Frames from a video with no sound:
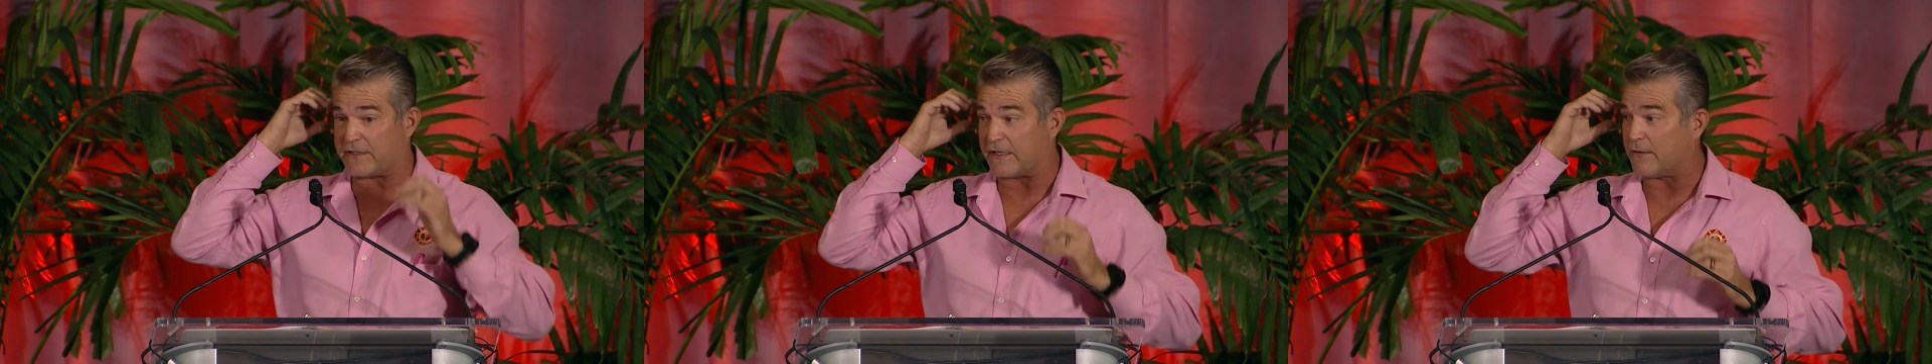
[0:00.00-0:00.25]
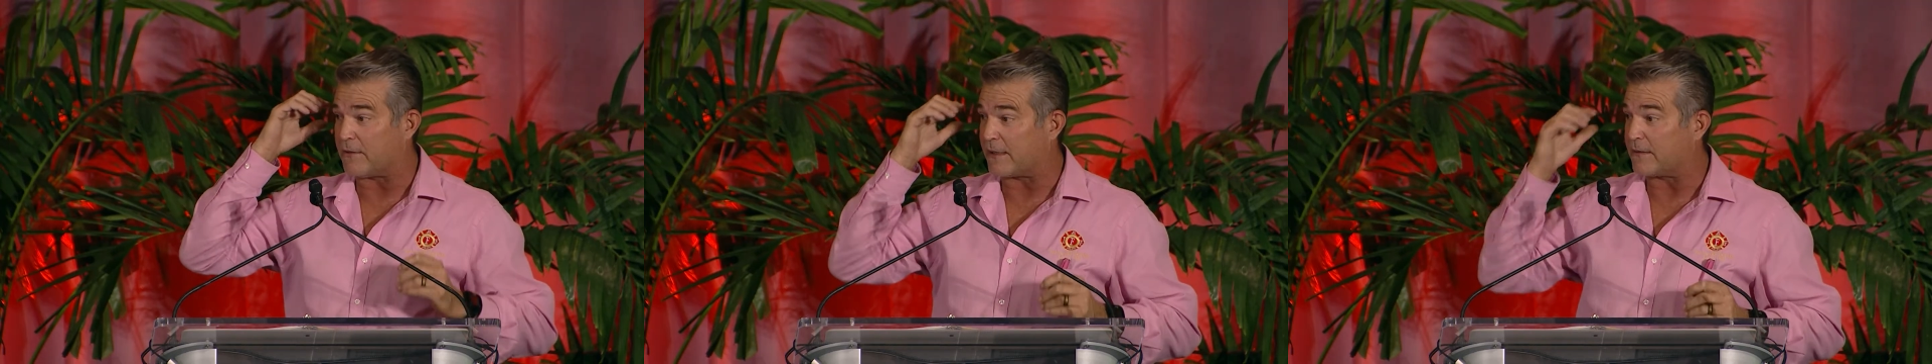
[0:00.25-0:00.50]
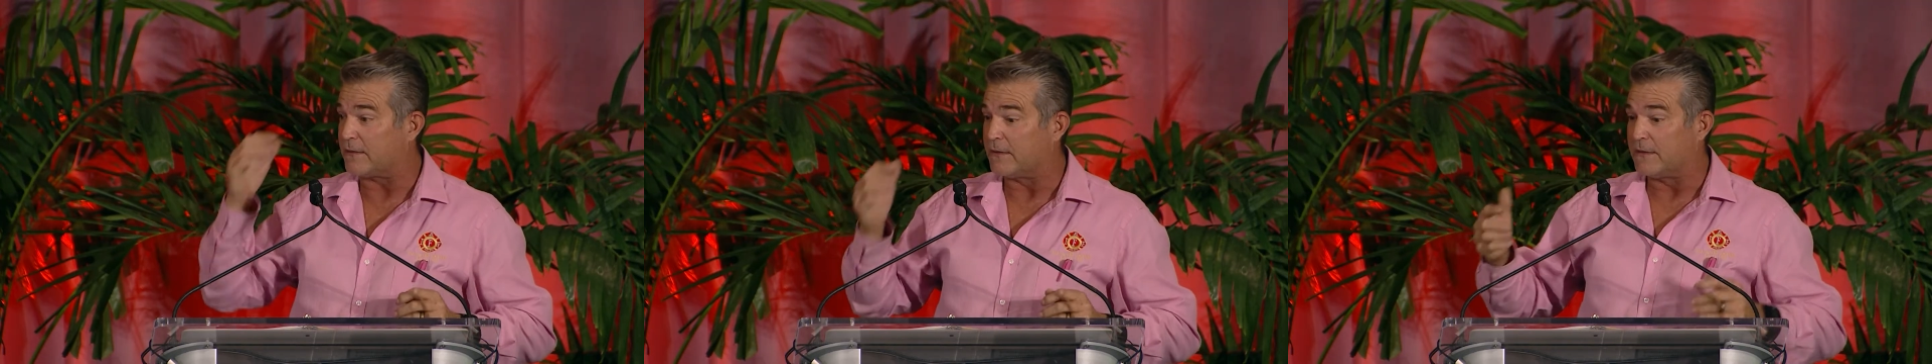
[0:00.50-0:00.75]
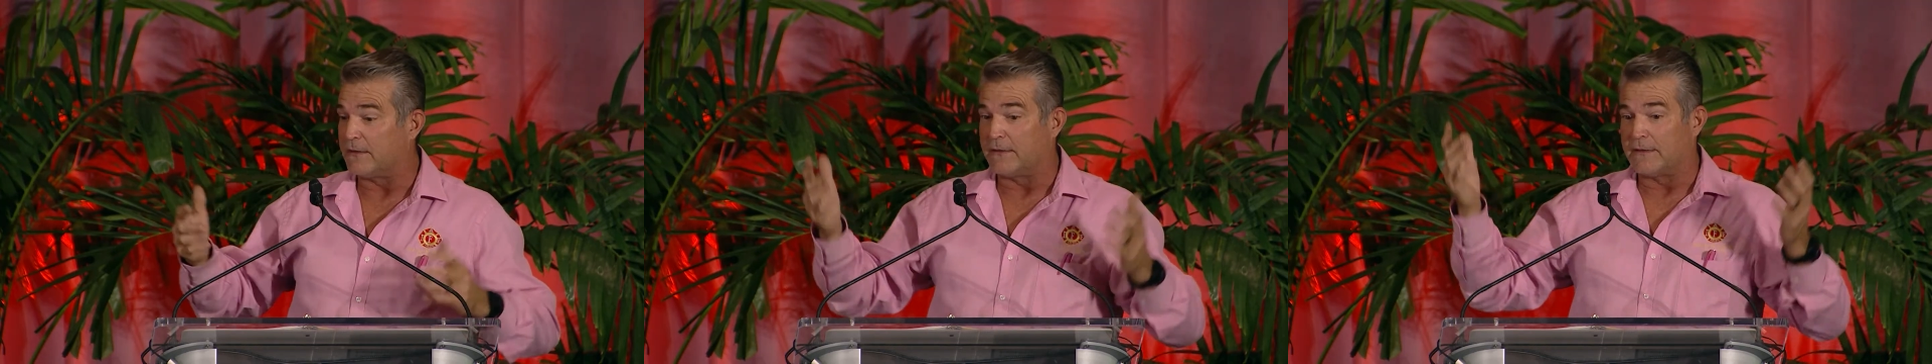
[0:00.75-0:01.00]

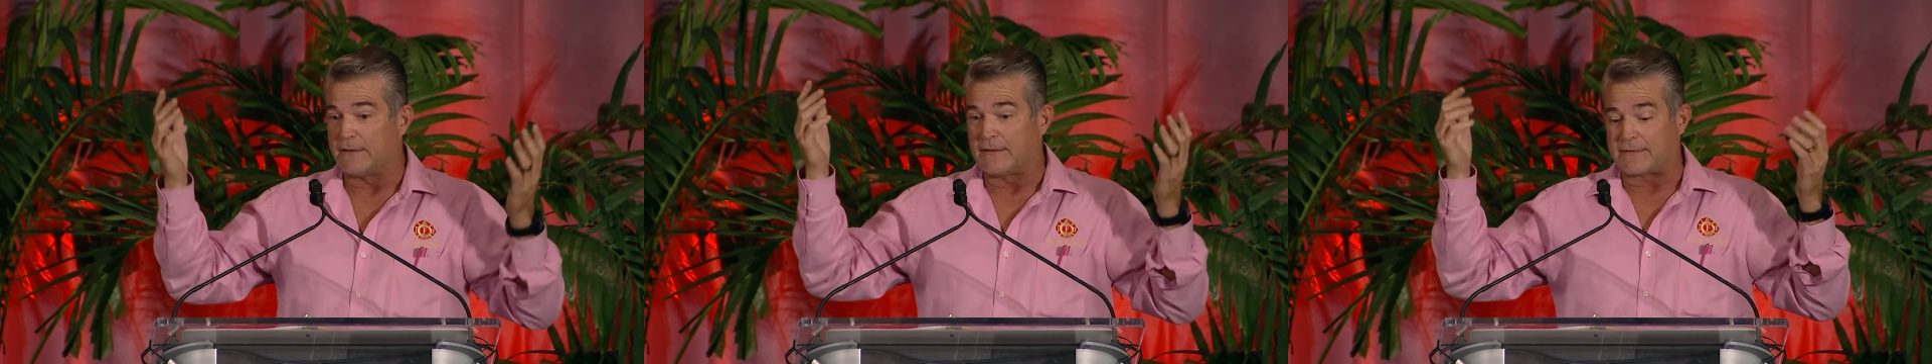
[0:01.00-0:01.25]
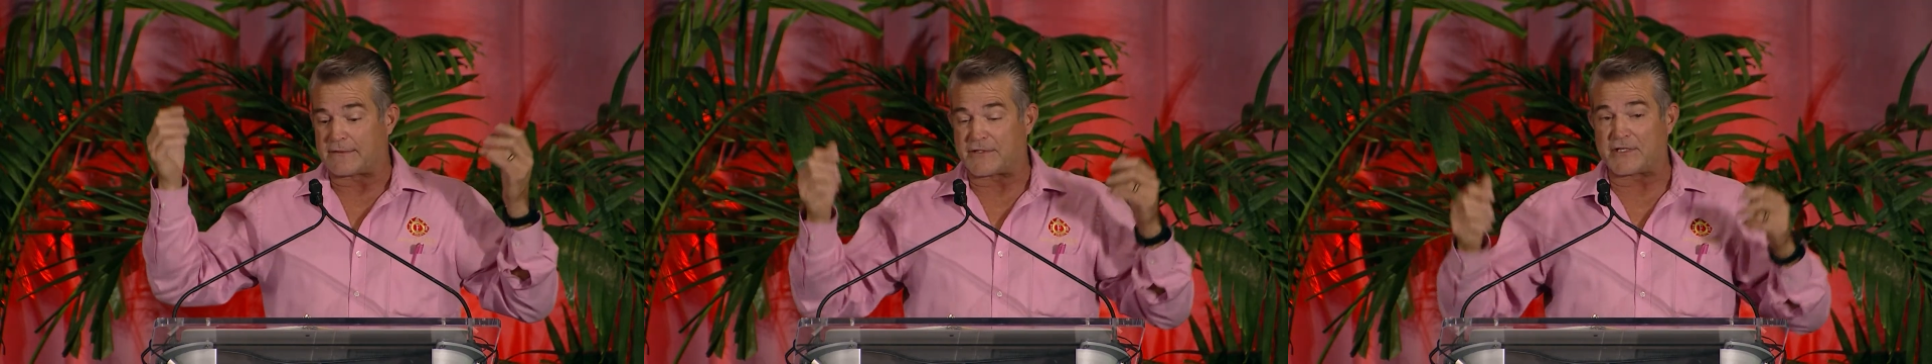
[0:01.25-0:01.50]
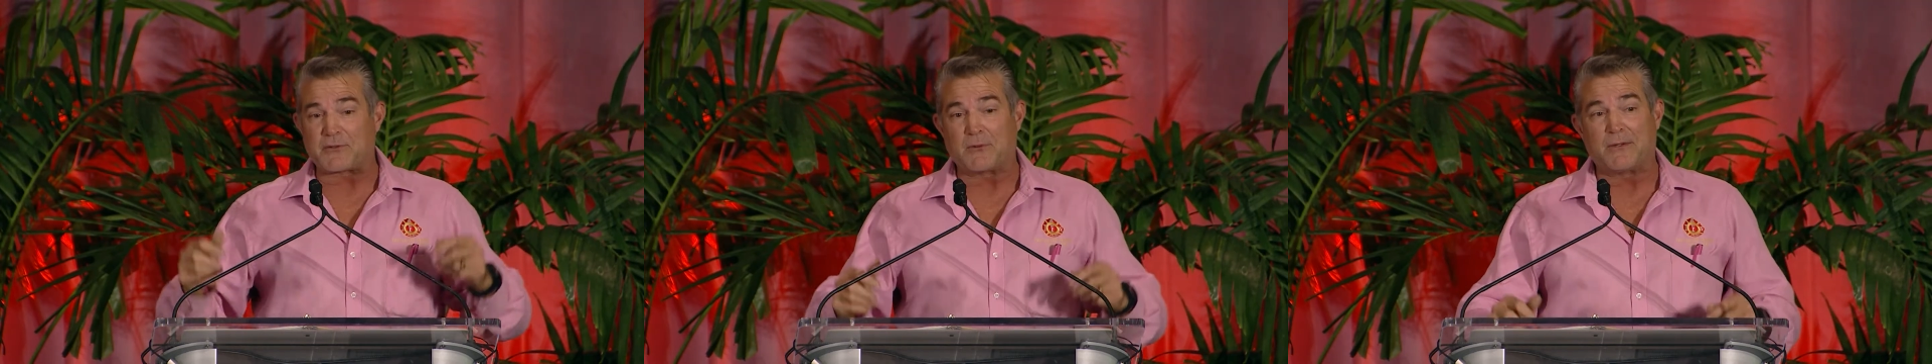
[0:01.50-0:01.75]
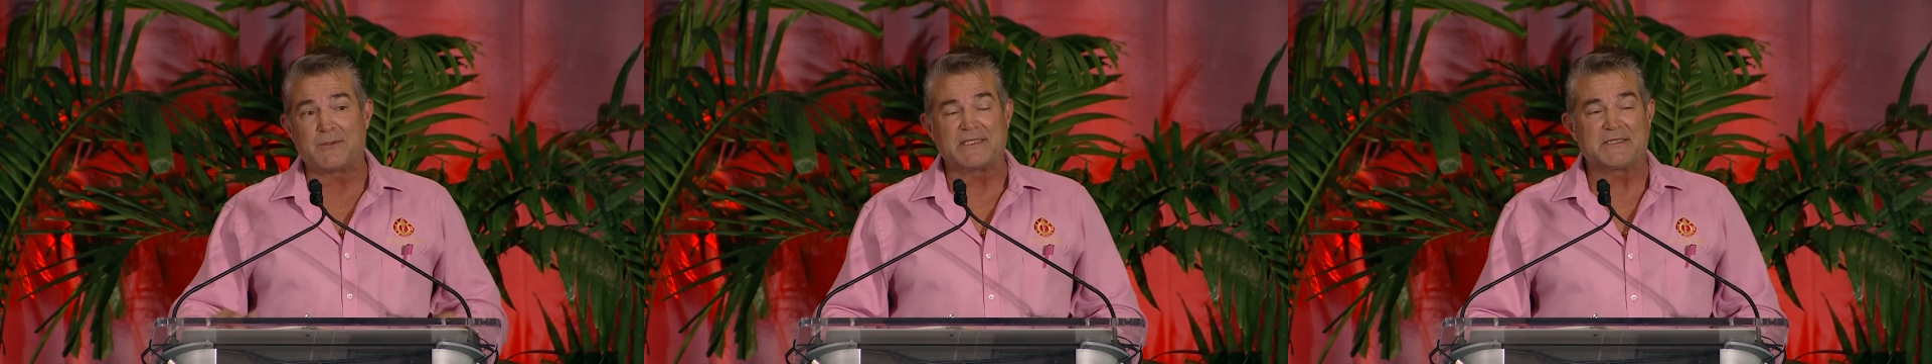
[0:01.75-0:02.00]
it's just
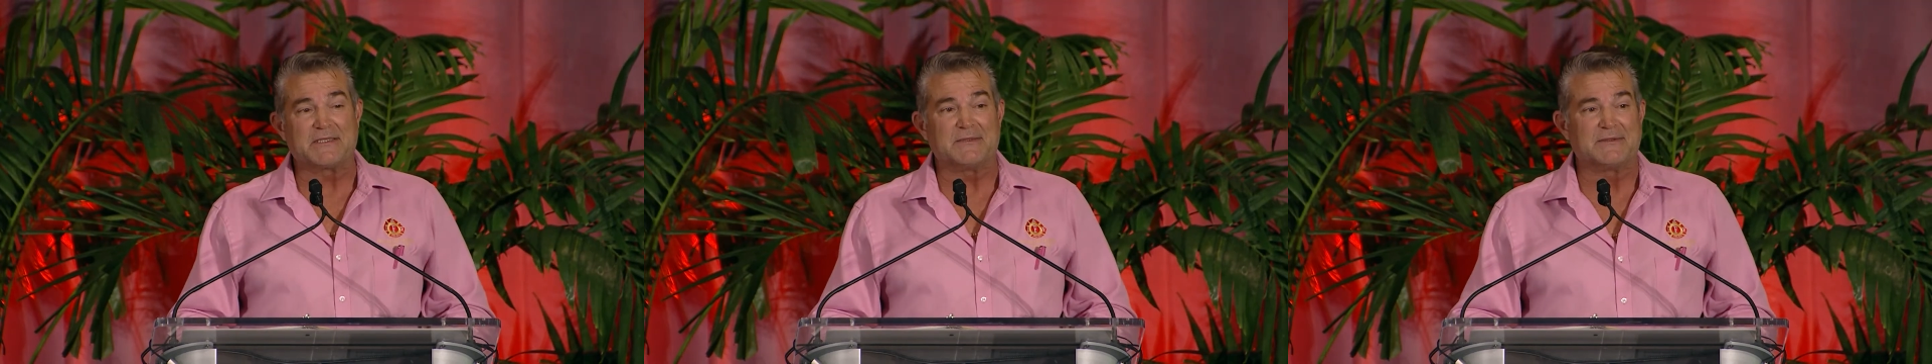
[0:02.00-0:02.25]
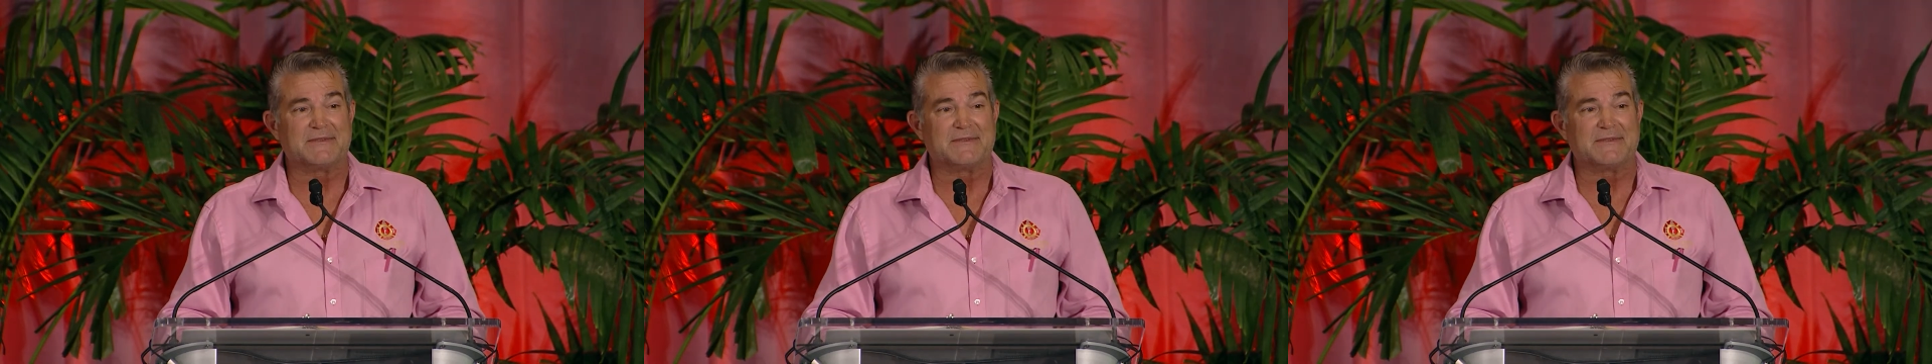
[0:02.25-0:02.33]
what we do.